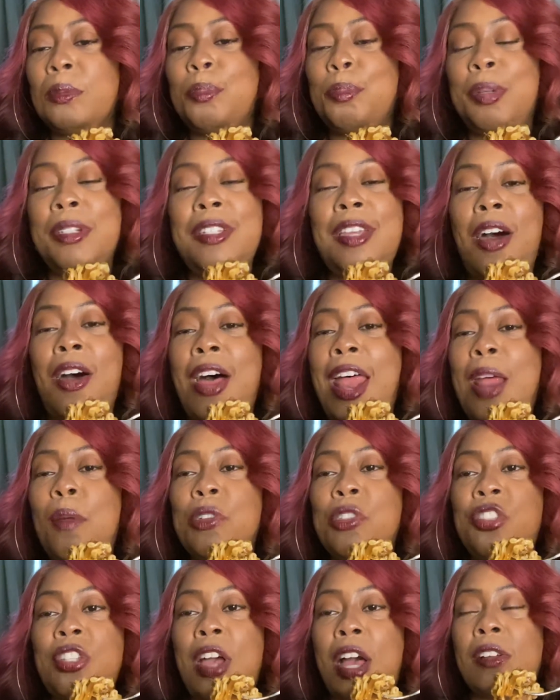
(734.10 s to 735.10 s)
But y'all, I
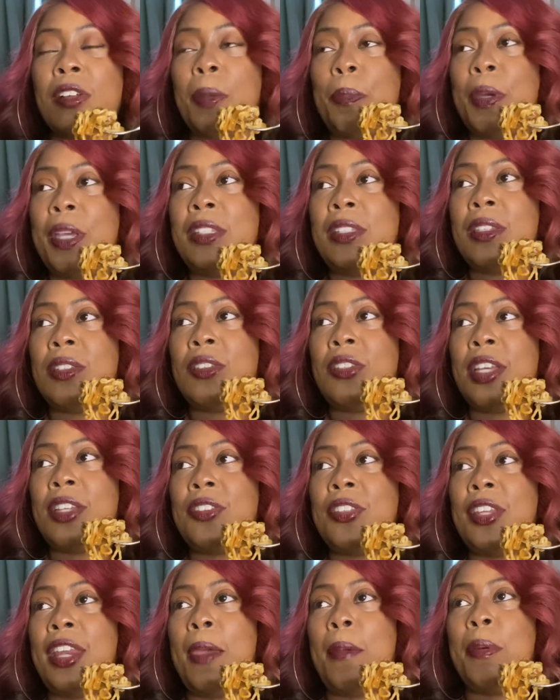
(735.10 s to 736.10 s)
was shocked to pieces
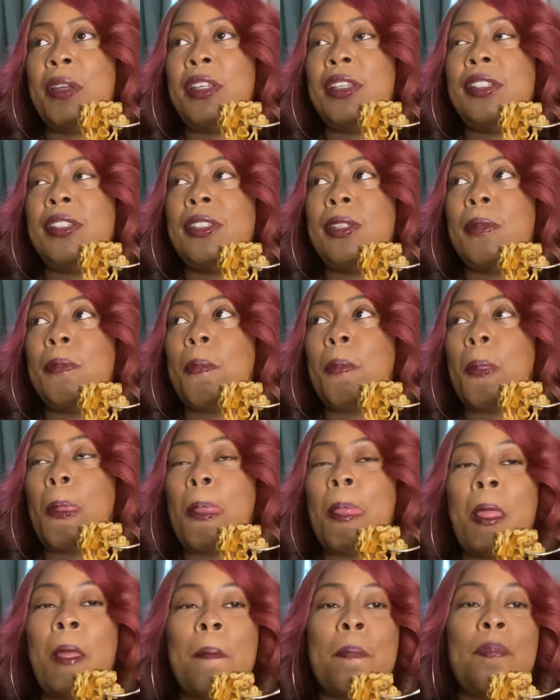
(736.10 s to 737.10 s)
yesterday because,
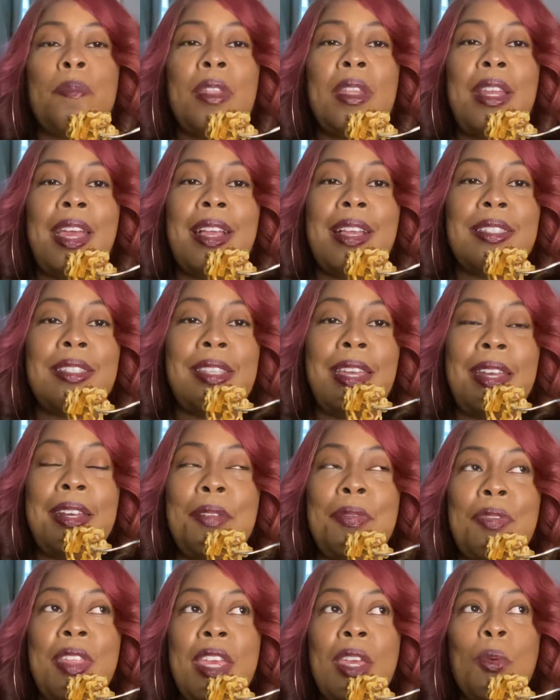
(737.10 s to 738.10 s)
like I said, I
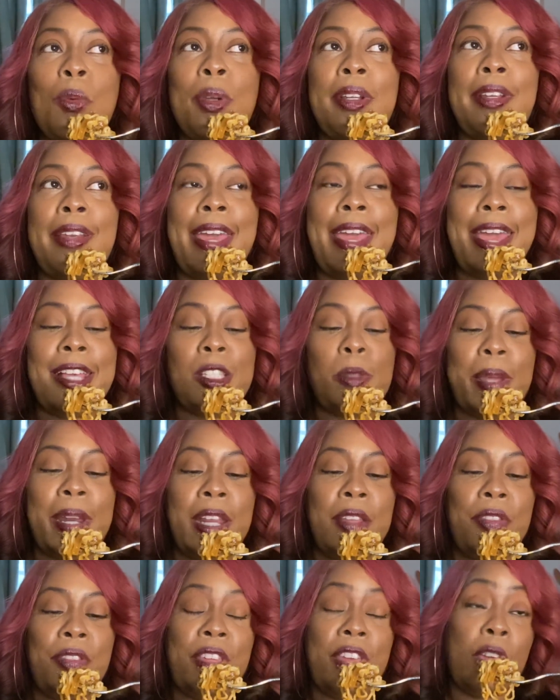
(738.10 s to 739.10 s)
didn't think it would last, but I
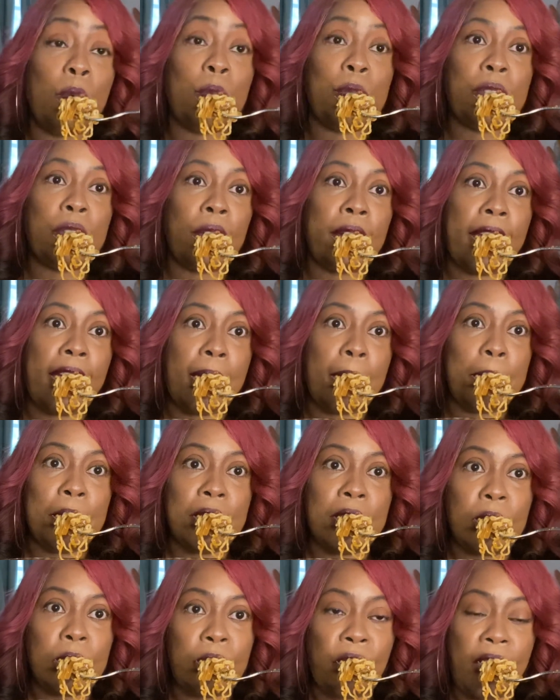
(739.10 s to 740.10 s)
didn't think it was going to happen
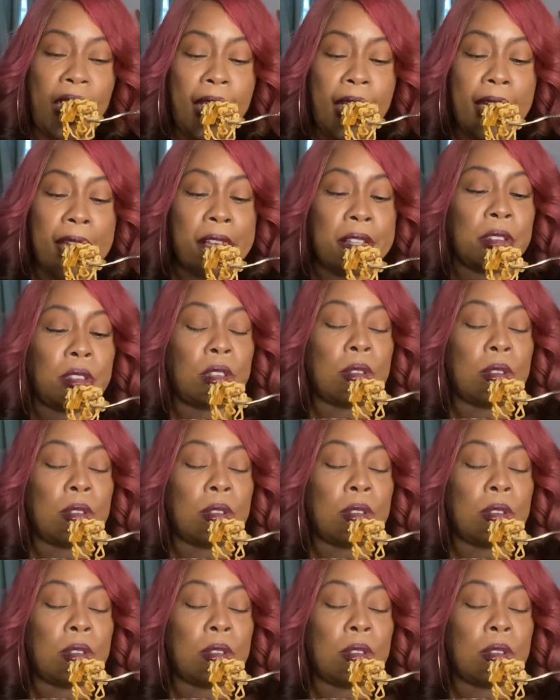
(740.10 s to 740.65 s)
this fast.